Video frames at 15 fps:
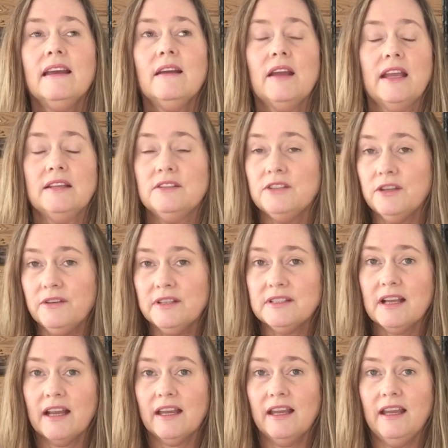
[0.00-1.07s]
as soon as
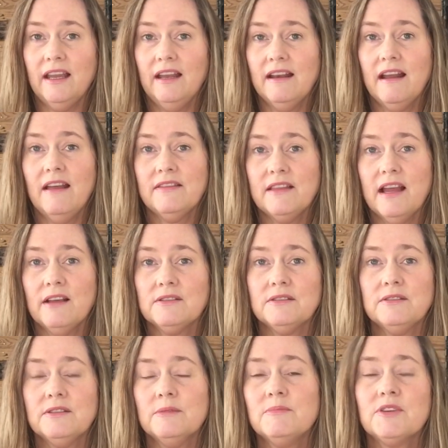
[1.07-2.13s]
I hit
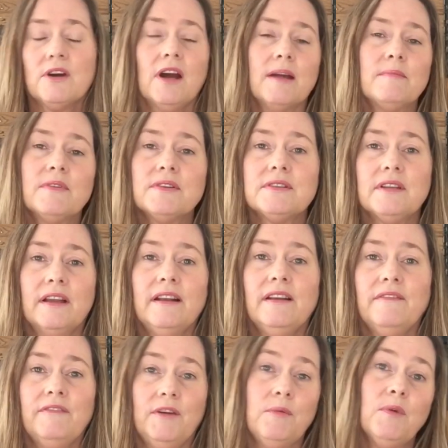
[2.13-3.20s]
1,000 subscribers.
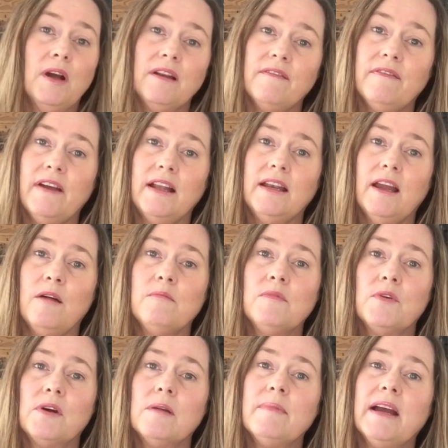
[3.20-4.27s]
And if you want to find out
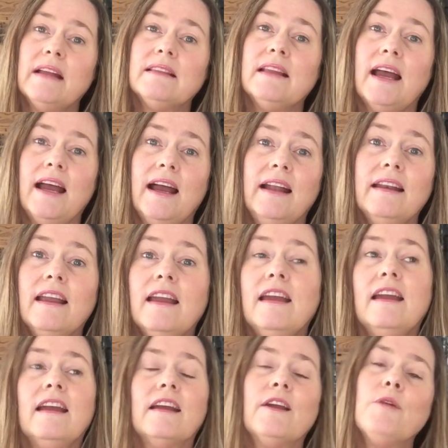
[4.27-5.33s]
more about that,
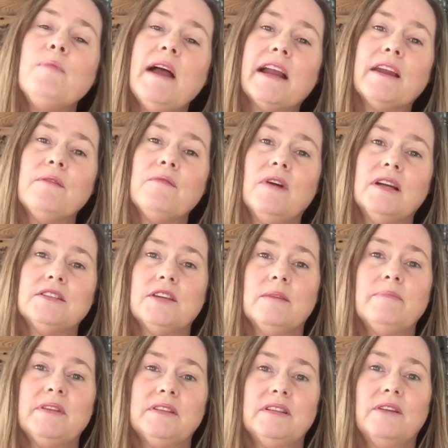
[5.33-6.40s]
go back and watch
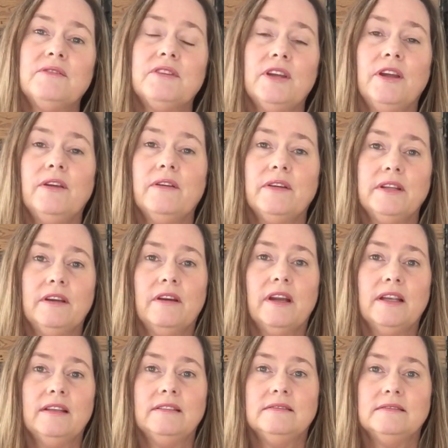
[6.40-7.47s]
episode 2, and you
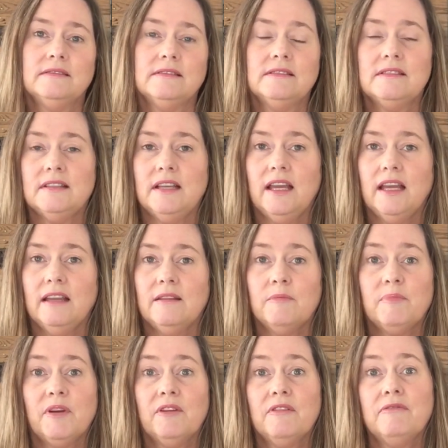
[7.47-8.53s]
can see the
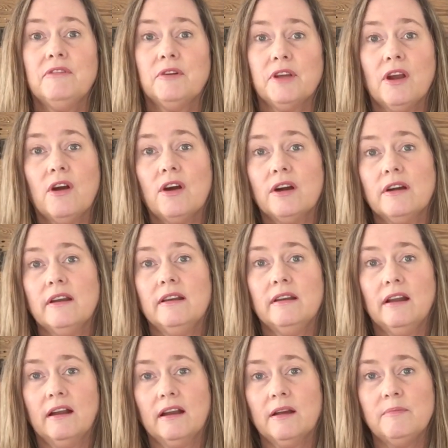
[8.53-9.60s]
beautiful yarn and
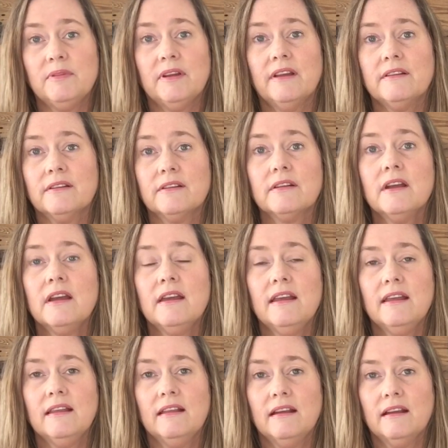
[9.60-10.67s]
a couple other
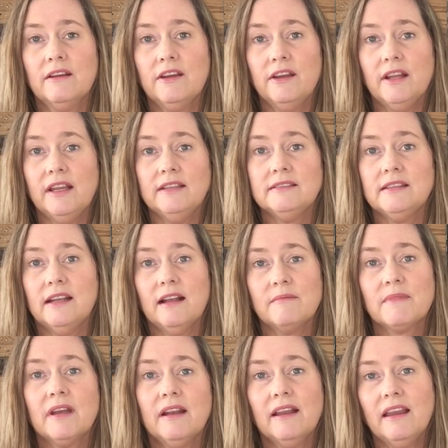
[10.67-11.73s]
goodies that I'm
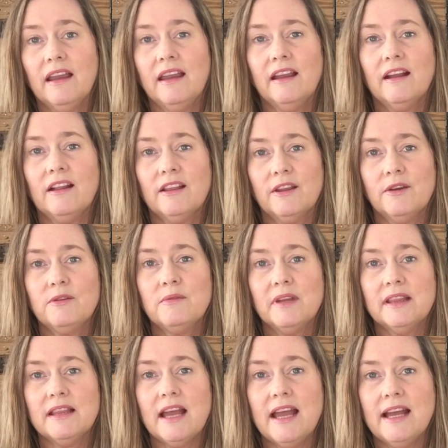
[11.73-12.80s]
going to include
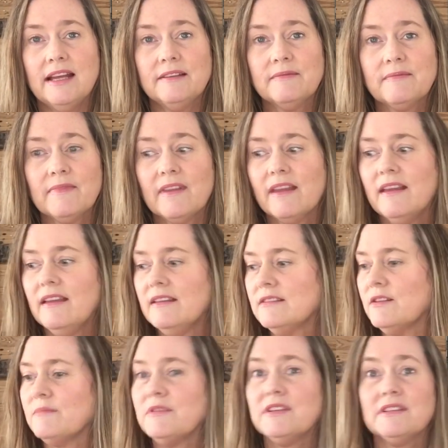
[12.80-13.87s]
with that.
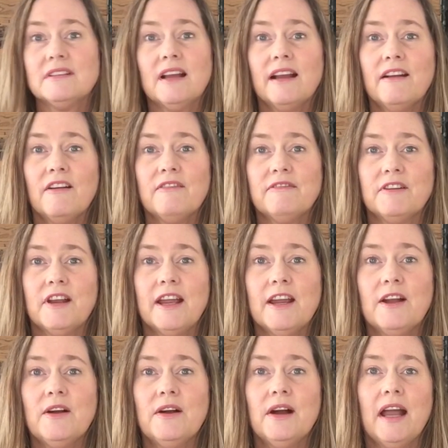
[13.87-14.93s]
So I'm going to sign off for
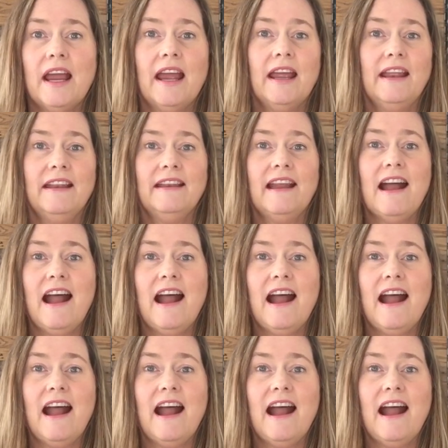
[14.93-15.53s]
now, and